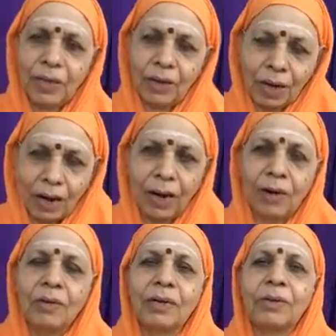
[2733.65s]
You
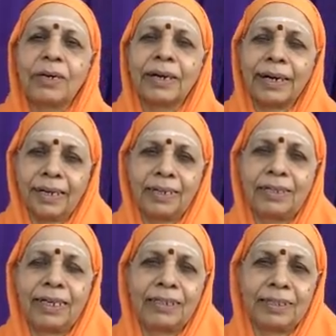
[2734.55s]
have to cry,
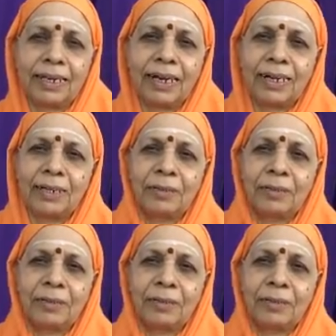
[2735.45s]
that's all.